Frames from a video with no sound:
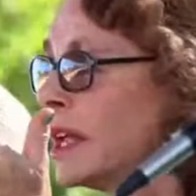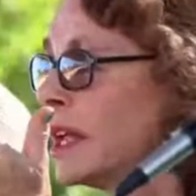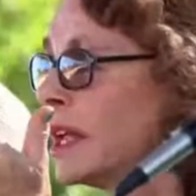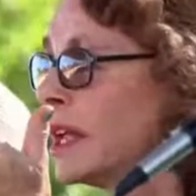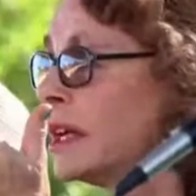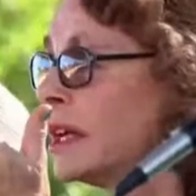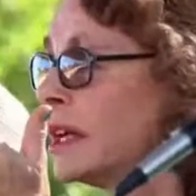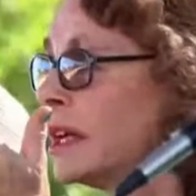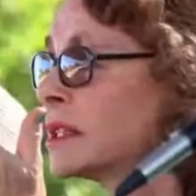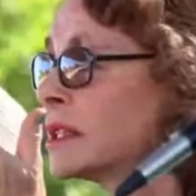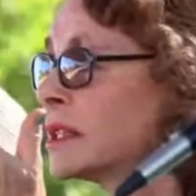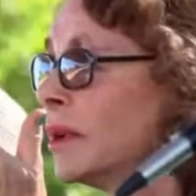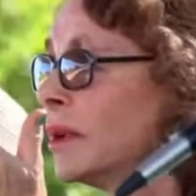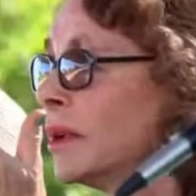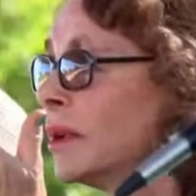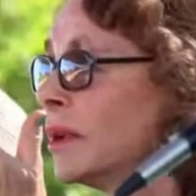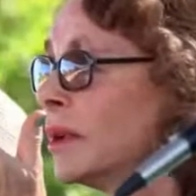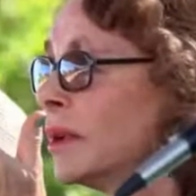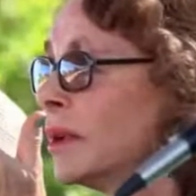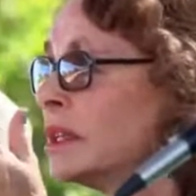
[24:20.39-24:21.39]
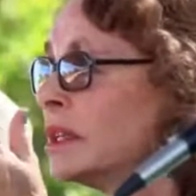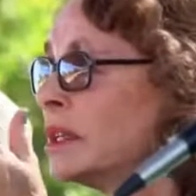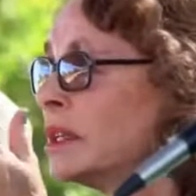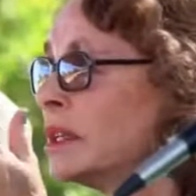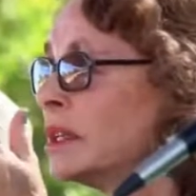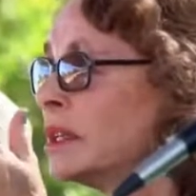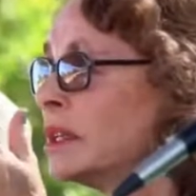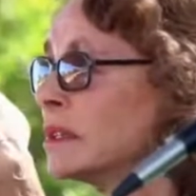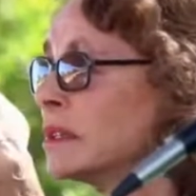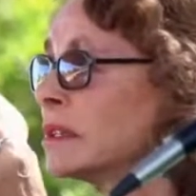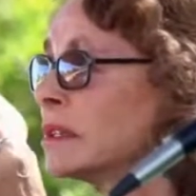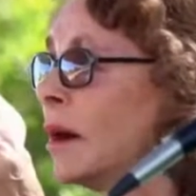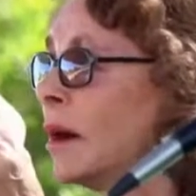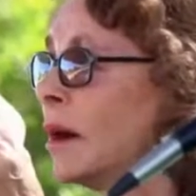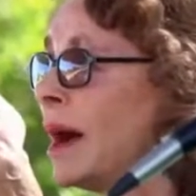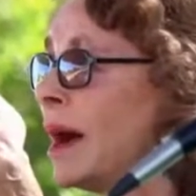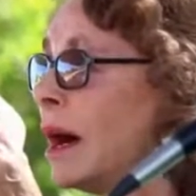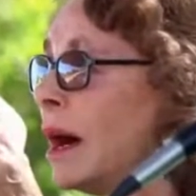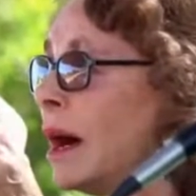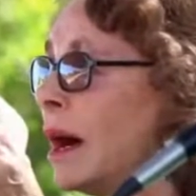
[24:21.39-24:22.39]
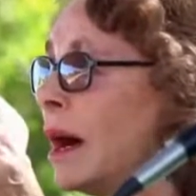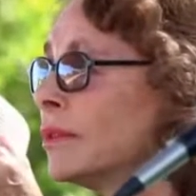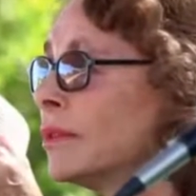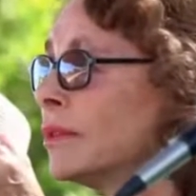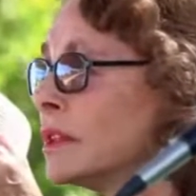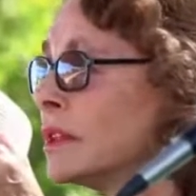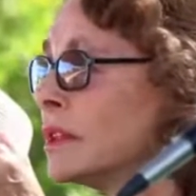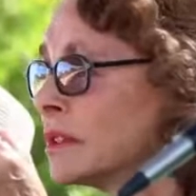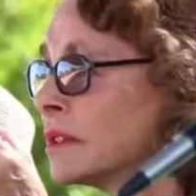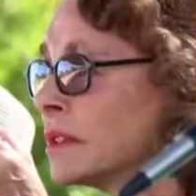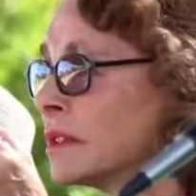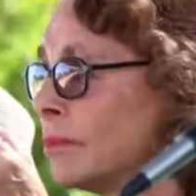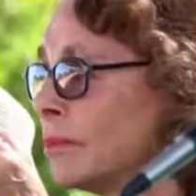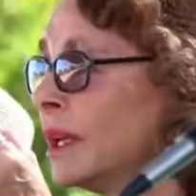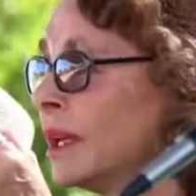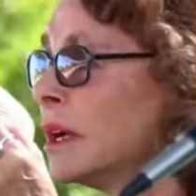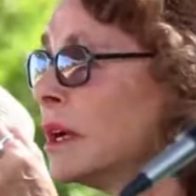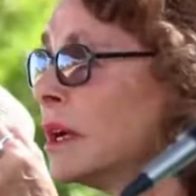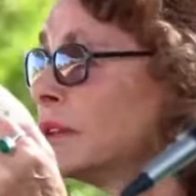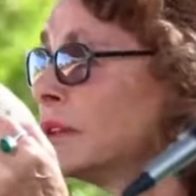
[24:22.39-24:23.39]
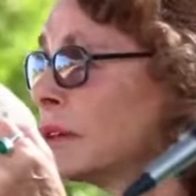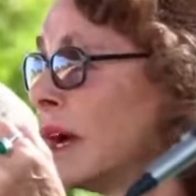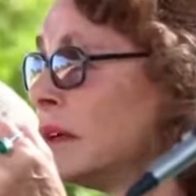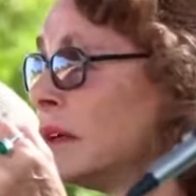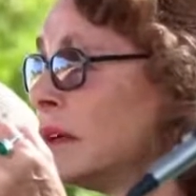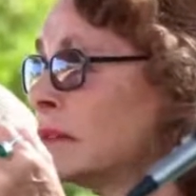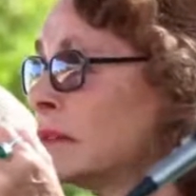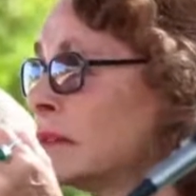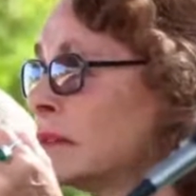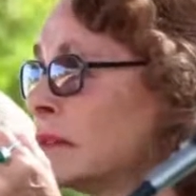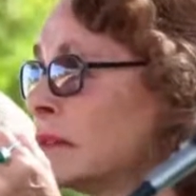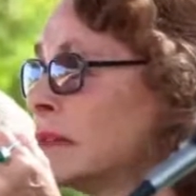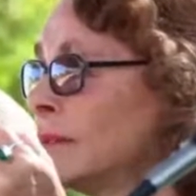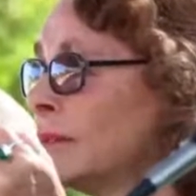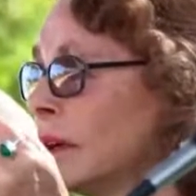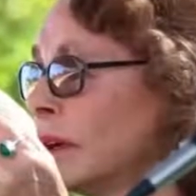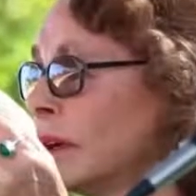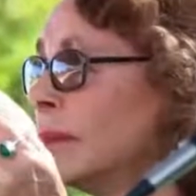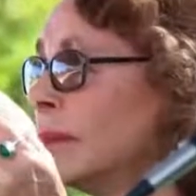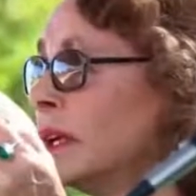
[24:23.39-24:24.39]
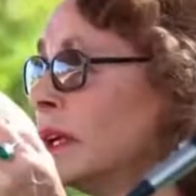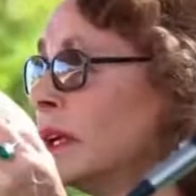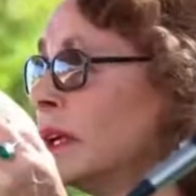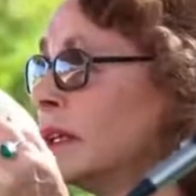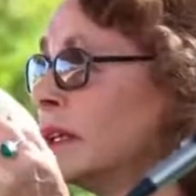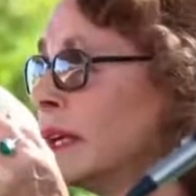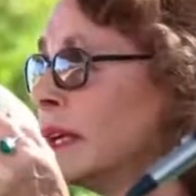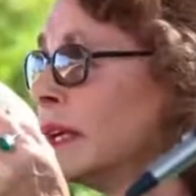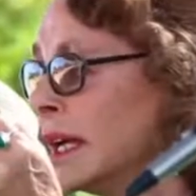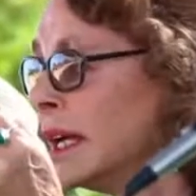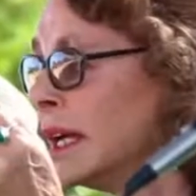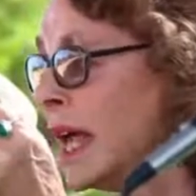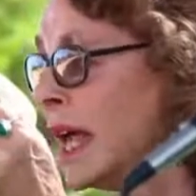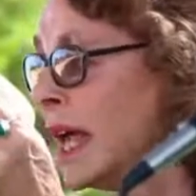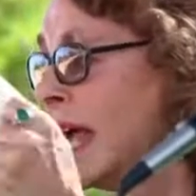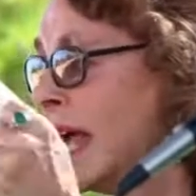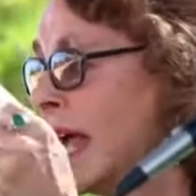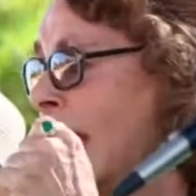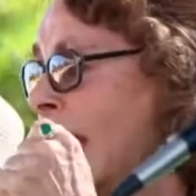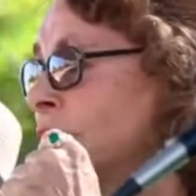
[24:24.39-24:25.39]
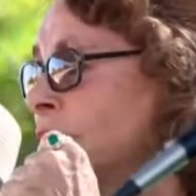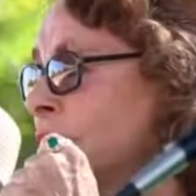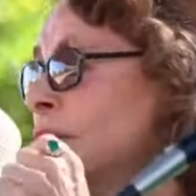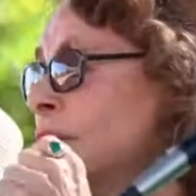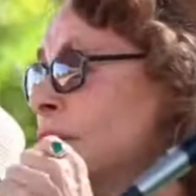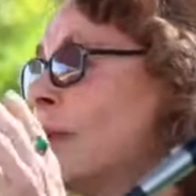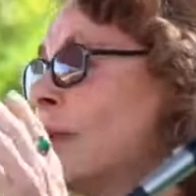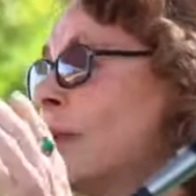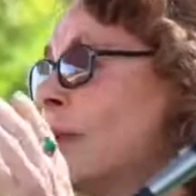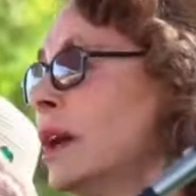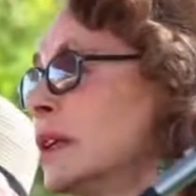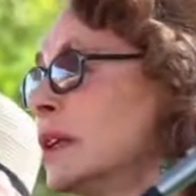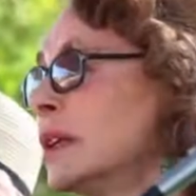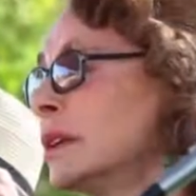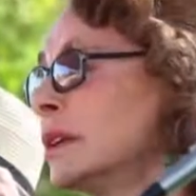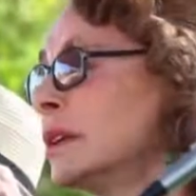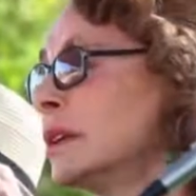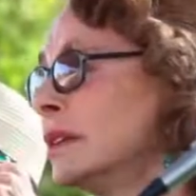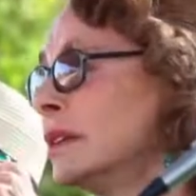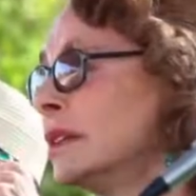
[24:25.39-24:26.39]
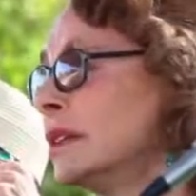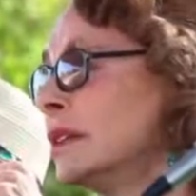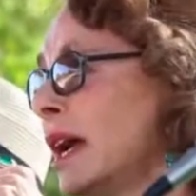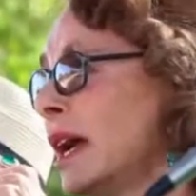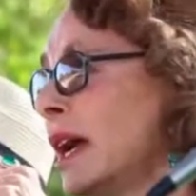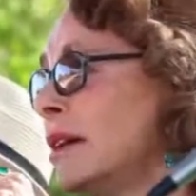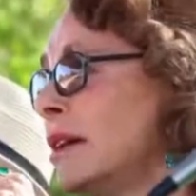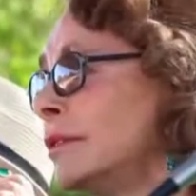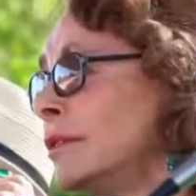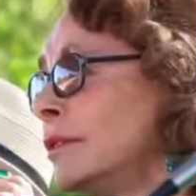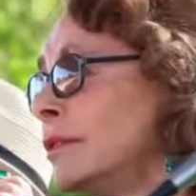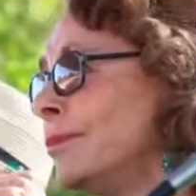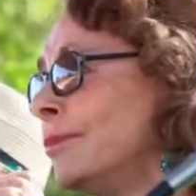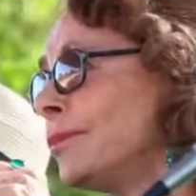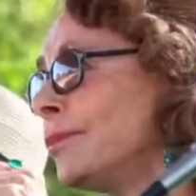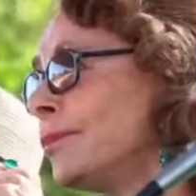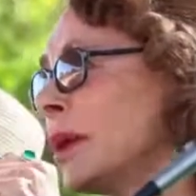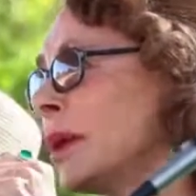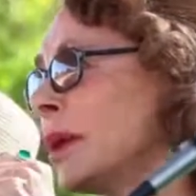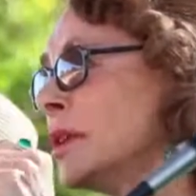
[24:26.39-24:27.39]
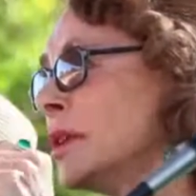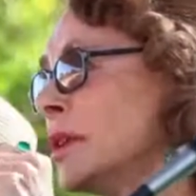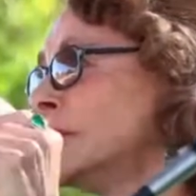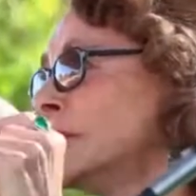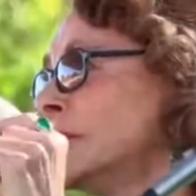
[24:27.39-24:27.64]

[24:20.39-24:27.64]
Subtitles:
experiences about this big underground pyramid. And to boil it all down to